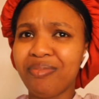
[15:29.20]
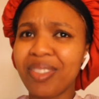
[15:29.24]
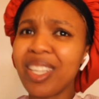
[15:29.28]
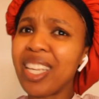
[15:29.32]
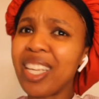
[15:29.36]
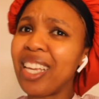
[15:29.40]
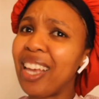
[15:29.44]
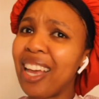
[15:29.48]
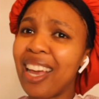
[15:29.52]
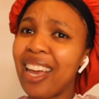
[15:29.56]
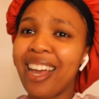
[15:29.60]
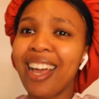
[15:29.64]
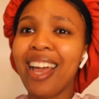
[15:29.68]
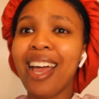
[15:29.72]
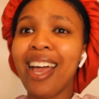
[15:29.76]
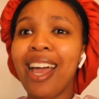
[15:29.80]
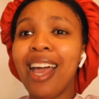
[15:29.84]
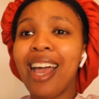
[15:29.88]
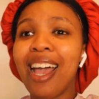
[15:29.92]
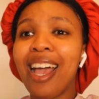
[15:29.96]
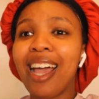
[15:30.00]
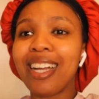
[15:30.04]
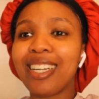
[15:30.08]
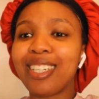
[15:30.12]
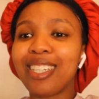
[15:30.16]
Yeah,
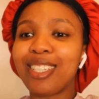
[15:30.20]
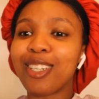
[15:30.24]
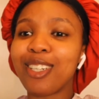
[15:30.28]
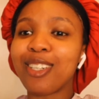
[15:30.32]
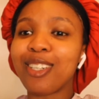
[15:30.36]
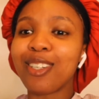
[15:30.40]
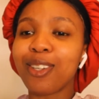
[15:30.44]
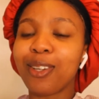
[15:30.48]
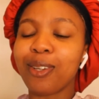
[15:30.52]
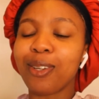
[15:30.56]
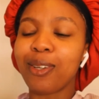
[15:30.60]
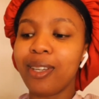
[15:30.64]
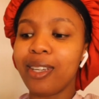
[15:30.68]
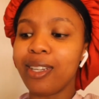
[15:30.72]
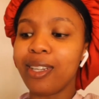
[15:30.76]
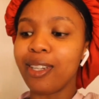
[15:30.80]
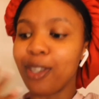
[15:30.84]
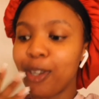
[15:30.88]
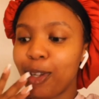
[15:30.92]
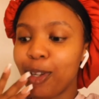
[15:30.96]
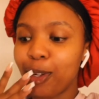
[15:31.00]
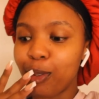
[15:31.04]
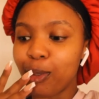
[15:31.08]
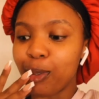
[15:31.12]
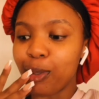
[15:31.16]
I didn't
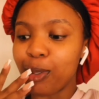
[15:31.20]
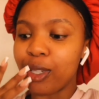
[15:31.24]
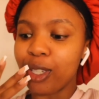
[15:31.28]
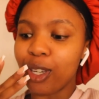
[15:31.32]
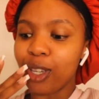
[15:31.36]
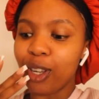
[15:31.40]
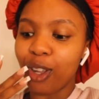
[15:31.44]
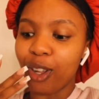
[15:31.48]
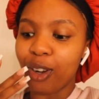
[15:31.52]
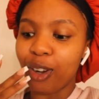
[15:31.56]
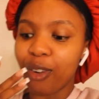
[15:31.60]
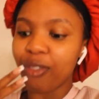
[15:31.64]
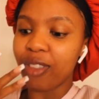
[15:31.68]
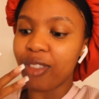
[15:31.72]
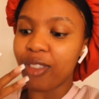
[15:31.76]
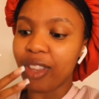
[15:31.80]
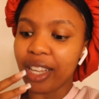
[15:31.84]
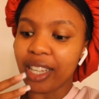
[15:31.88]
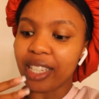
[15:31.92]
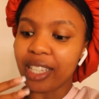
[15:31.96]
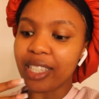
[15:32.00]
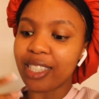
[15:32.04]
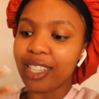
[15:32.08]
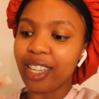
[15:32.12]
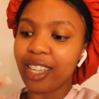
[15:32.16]
include a lot of
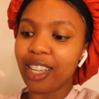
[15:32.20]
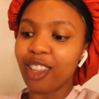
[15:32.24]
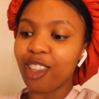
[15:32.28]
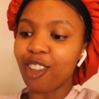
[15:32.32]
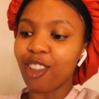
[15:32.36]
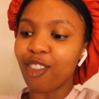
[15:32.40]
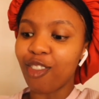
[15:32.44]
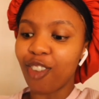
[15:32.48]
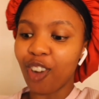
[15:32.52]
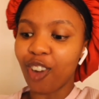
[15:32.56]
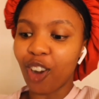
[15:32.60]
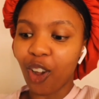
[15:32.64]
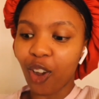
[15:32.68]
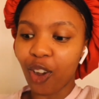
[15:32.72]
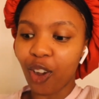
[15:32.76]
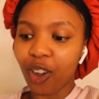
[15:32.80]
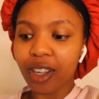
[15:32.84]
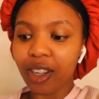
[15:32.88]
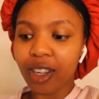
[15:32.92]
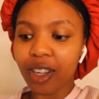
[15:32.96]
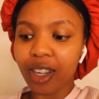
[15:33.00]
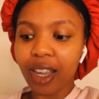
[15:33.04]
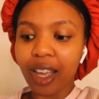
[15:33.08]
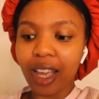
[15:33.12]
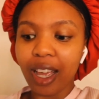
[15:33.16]
things in the
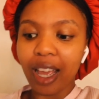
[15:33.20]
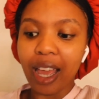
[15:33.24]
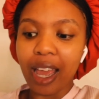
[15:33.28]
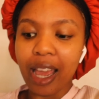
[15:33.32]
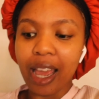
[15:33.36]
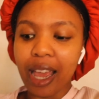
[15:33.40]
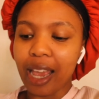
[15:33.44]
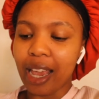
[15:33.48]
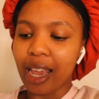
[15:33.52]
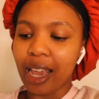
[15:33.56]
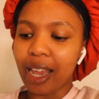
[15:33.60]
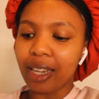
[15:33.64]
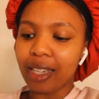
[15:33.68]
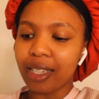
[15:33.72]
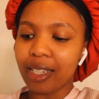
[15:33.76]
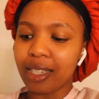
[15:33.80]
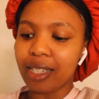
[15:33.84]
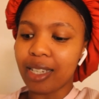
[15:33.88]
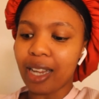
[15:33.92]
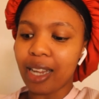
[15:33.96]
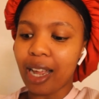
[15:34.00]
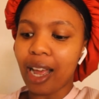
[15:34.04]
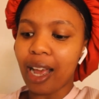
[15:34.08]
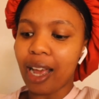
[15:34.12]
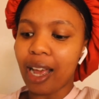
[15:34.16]
vlog,
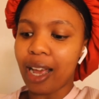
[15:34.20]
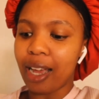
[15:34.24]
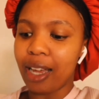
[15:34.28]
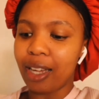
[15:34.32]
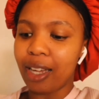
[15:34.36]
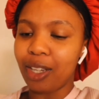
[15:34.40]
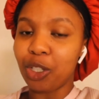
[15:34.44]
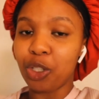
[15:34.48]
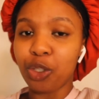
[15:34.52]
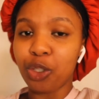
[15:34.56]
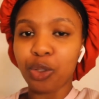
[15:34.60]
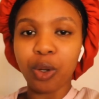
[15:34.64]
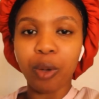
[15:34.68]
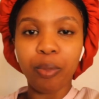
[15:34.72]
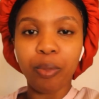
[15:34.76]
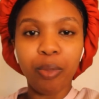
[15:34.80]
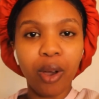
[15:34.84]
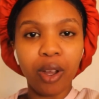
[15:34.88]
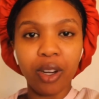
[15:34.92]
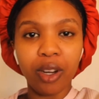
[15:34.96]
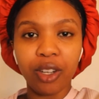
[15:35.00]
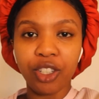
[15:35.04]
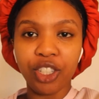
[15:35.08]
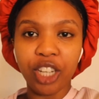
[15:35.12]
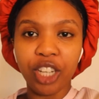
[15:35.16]
and I do
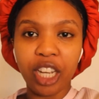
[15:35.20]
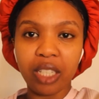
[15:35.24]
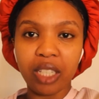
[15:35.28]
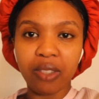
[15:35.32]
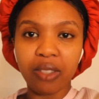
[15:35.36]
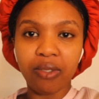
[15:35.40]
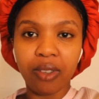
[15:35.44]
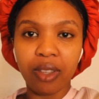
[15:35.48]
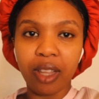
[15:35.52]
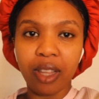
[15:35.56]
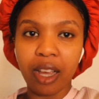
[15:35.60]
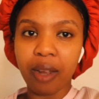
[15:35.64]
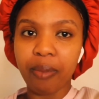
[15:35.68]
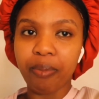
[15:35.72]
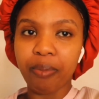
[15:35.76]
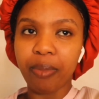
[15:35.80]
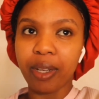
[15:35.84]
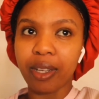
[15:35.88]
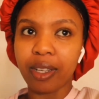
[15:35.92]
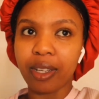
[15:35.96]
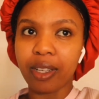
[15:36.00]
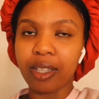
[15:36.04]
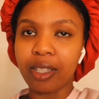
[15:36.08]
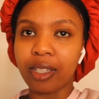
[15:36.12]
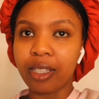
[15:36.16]
apologize for that
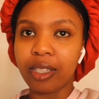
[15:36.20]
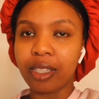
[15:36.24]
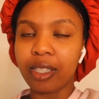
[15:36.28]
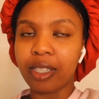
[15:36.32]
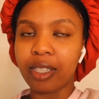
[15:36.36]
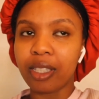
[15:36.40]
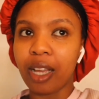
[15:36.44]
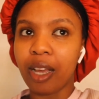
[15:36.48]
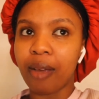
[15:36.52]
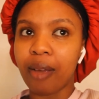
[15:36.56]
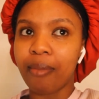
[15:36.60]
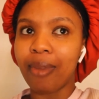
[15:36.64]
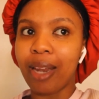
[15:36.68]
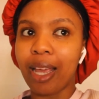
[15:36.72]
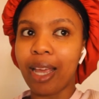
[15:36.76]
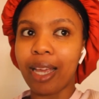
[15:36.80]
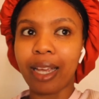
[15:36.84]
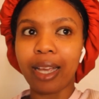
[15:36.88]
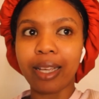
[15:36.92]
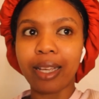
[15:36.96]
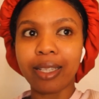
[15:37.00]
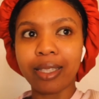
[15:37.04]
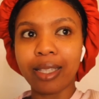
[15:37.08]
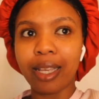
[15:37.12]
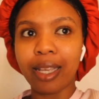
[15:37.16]
because, like
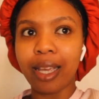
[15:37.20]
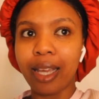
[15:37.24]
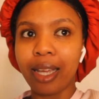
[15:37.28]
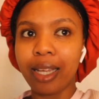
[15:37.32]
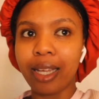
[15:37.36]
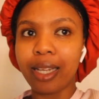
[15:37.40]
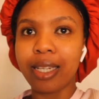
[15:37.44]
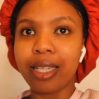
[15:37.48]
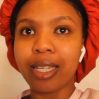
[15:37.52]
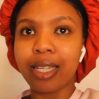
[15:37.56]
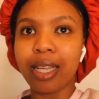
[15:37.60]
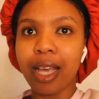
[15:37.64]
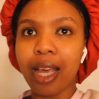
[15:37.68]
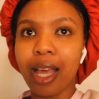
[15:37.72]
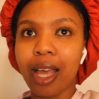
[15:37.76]
I said,